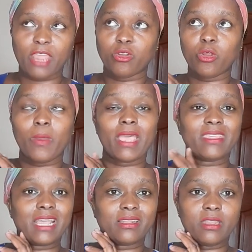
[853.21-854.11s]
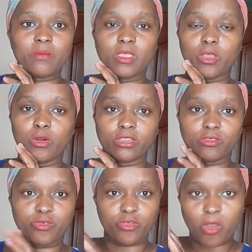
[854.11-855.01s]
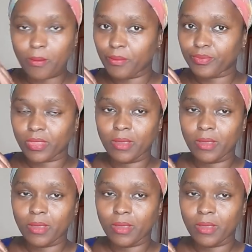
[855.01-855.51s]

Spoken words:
I don't know where that name they got it from.